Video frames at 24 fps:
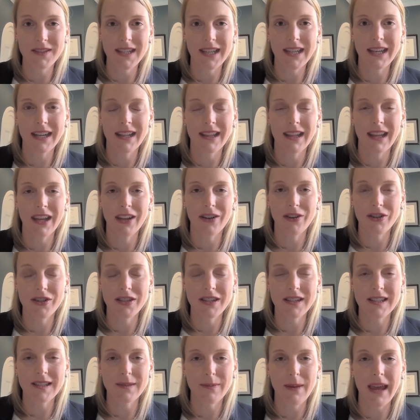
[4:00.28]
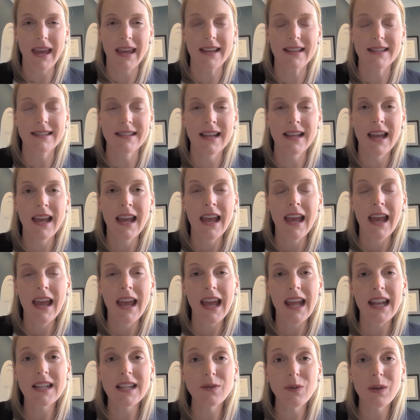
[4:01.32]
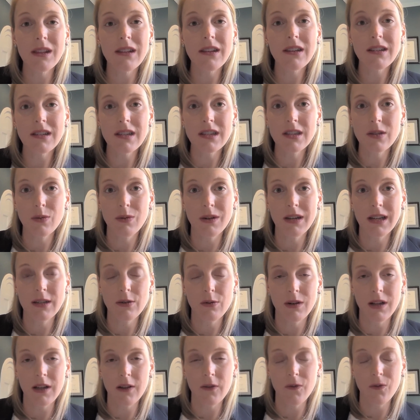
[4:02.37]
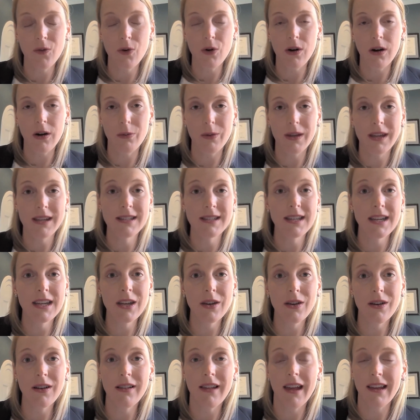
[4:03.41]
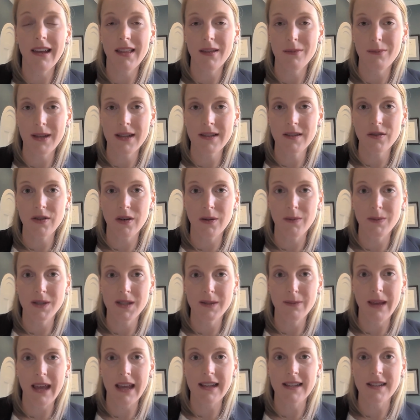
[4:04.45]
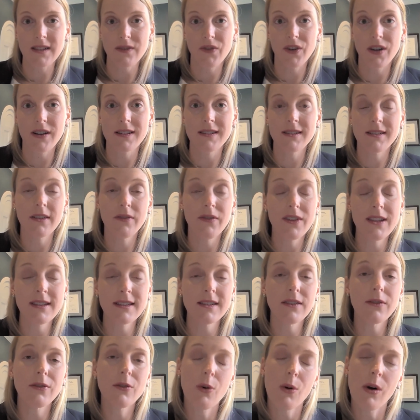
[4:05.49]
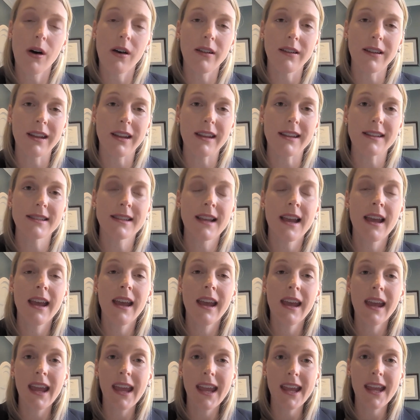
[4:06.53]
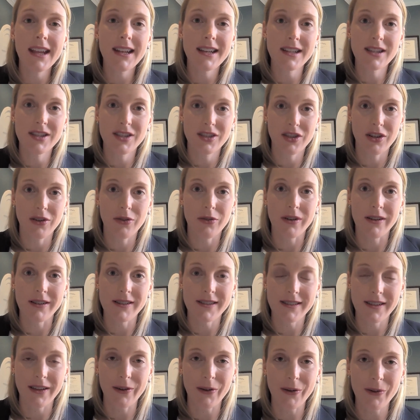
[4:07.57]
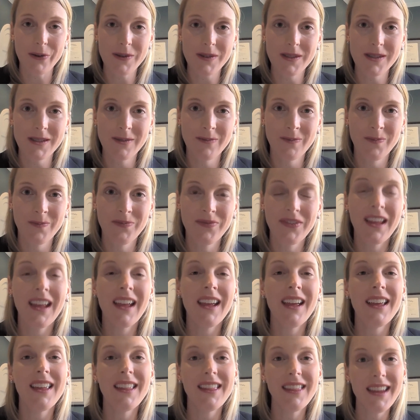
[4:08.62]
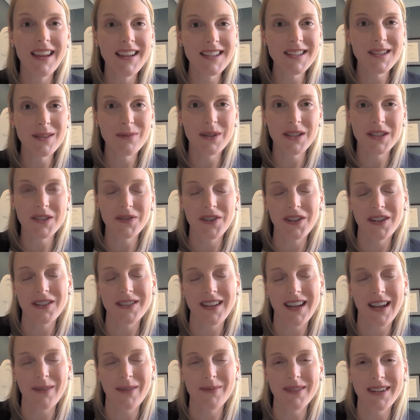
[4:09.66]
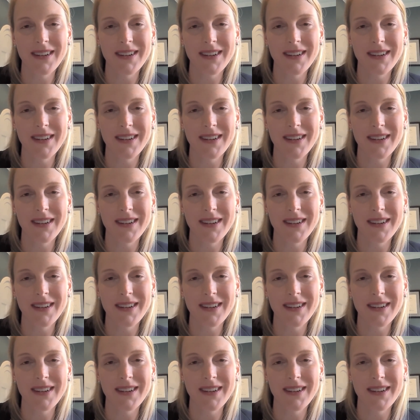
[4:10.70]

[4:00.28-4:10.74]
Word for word: seen in the energy space. as we look to 2024, we continue to like the midstream space for its defensive qualities and its generous yields. Thanks so much for your time